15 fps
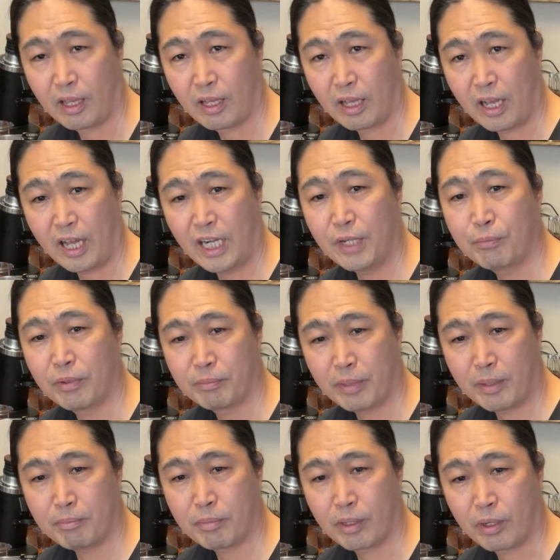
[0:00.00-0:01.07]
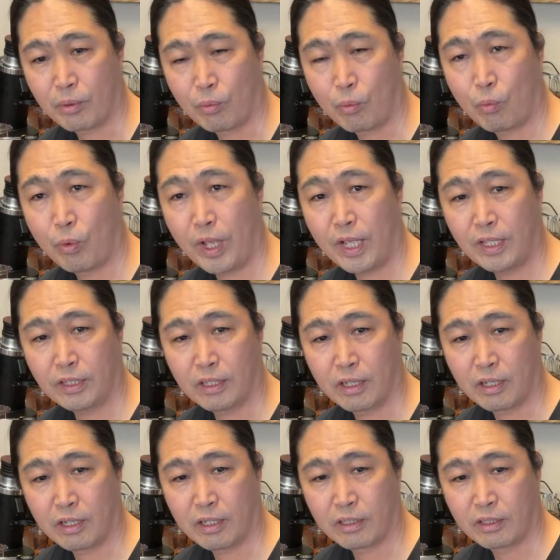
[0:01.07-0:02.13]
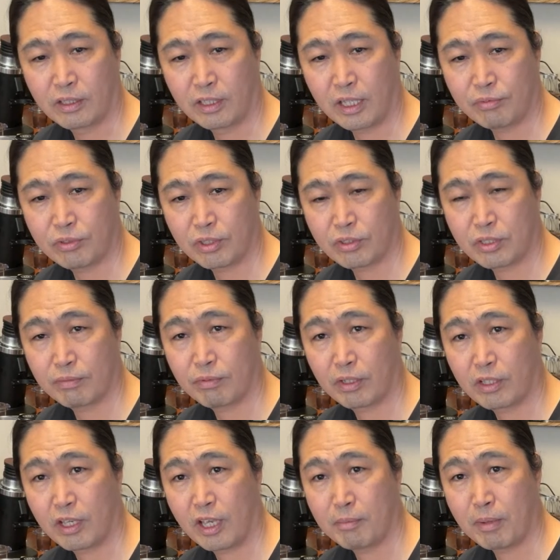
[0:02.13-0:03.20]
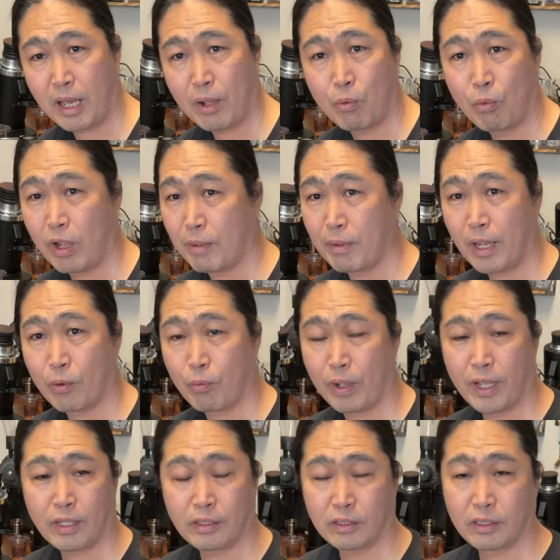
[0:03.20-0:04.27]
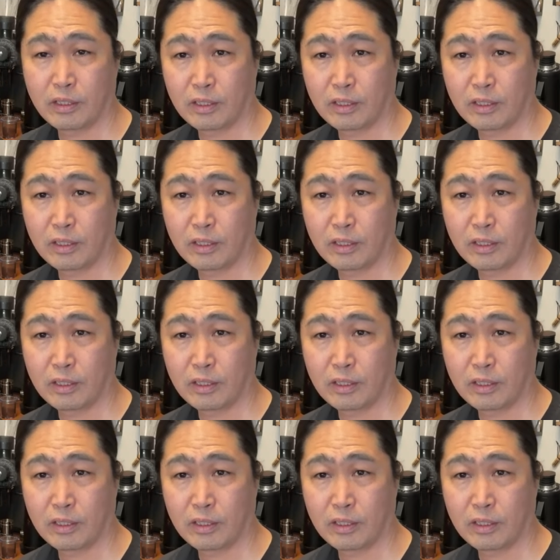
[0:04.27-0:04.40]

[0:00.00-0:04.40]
I remember when uh, DF64 came out way back when,